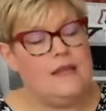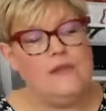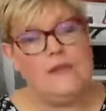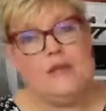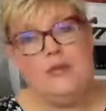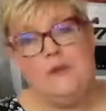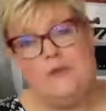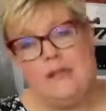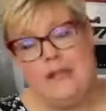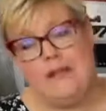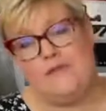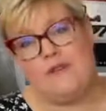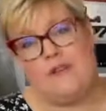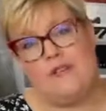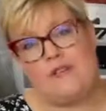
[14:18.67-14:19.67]
The
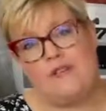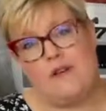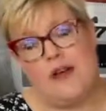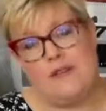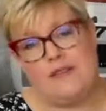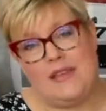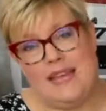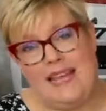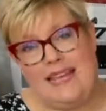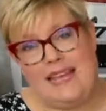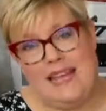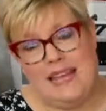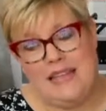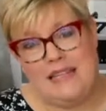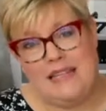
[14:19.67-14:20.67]
unique feature on the
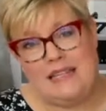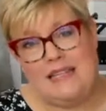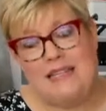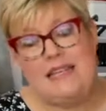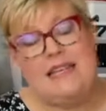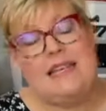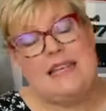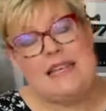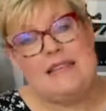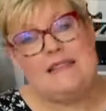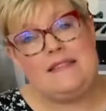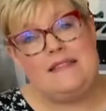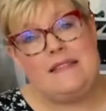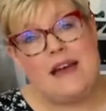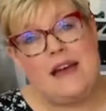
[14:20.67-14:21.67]
880
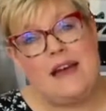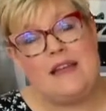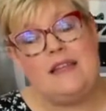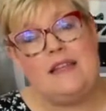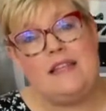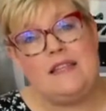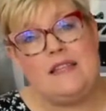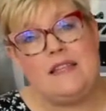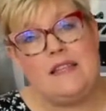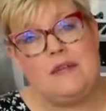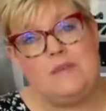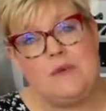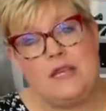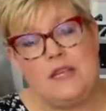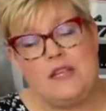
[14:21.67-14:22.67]
is that it
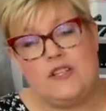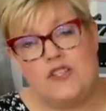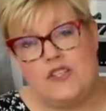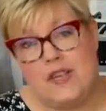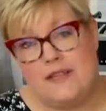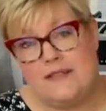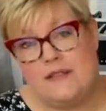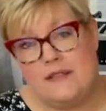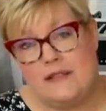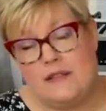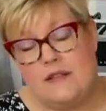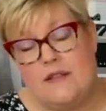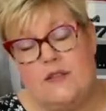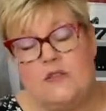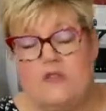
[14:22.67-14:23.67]
can be adjusted.
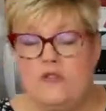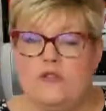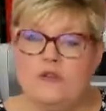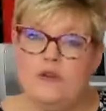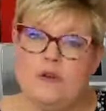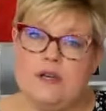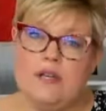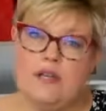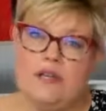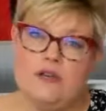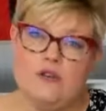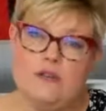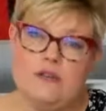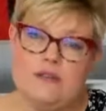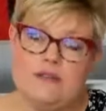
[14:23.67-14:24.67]
So you can
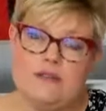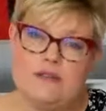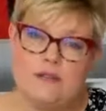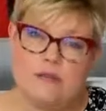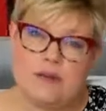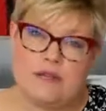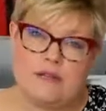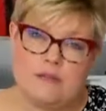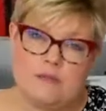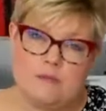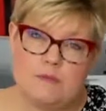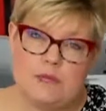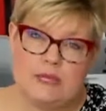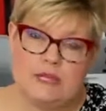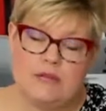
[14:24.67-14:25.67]
increase the rate of
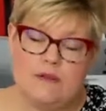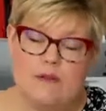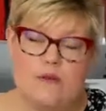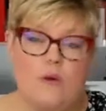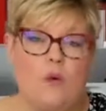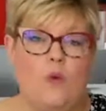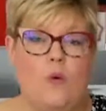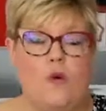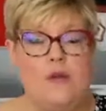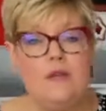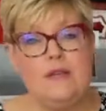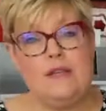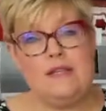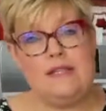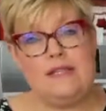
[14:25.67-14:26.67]
speed or you
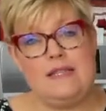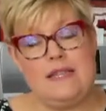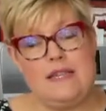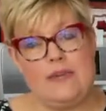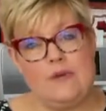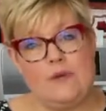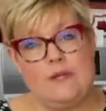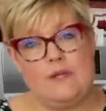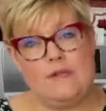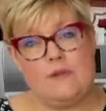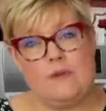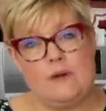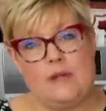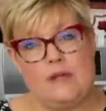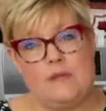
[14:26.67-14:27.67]
can decrease
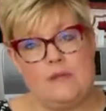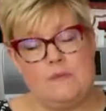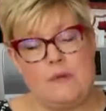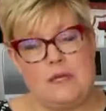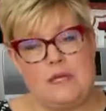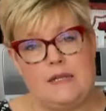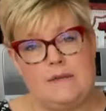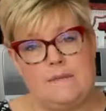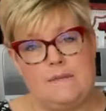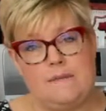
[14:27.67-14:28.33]
the rate of speed.